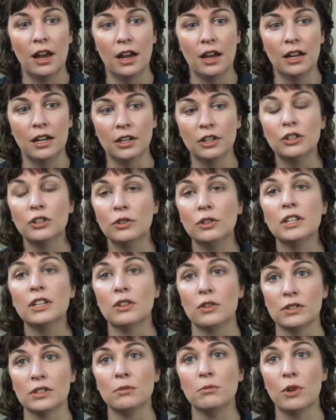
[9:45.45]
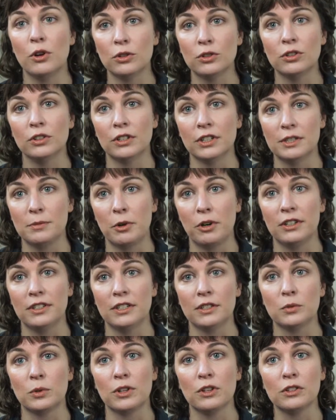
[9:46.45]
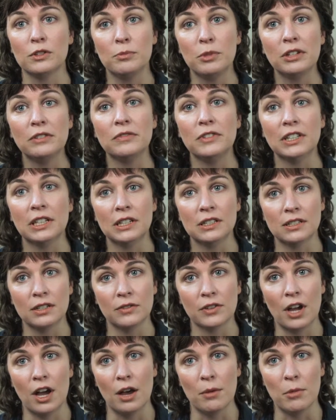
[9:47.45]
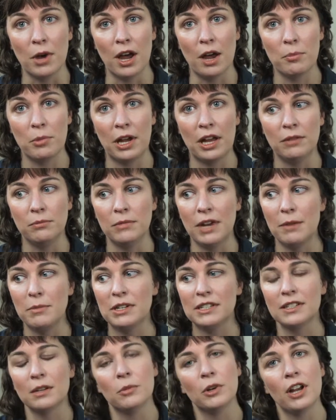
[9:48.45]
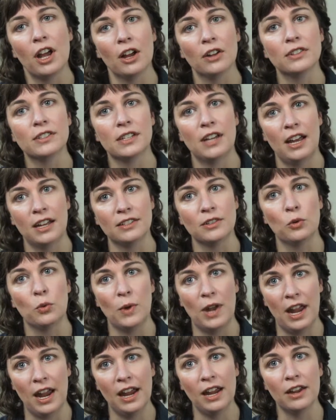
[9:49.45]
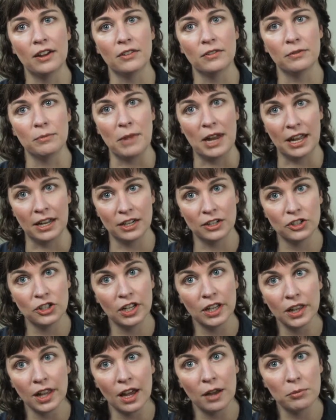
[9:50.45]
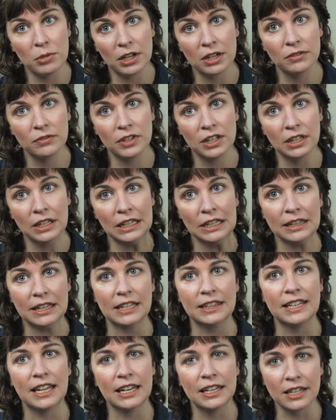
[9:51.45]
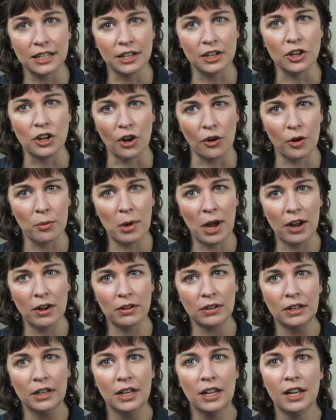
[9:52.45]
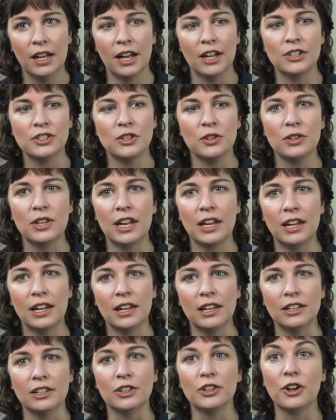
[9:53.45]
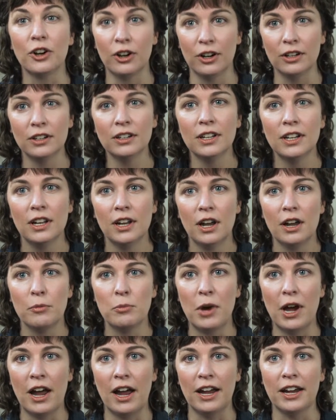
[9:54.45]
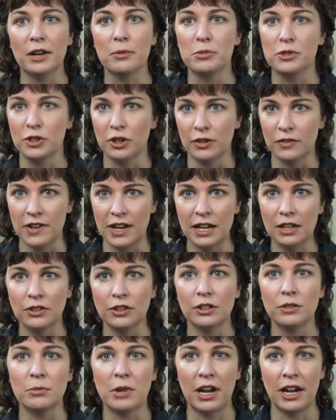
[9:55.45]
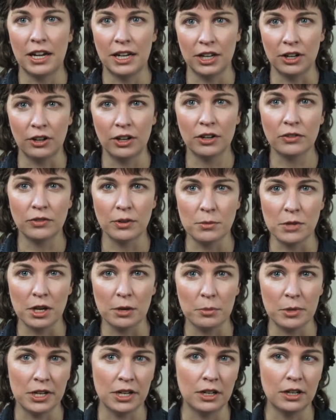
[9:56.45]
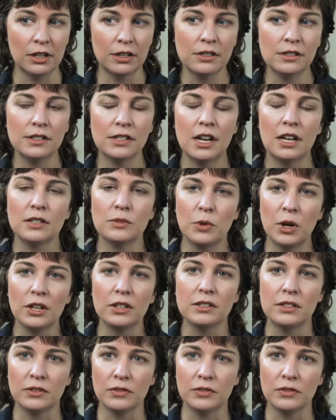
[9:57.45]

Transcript: including those emotional experiences where those big feelings have come up and maybe someone else has a way of managing that big feeling that they didn't know about. And so they can learn by observing, learn by hearing from their peers, as well as the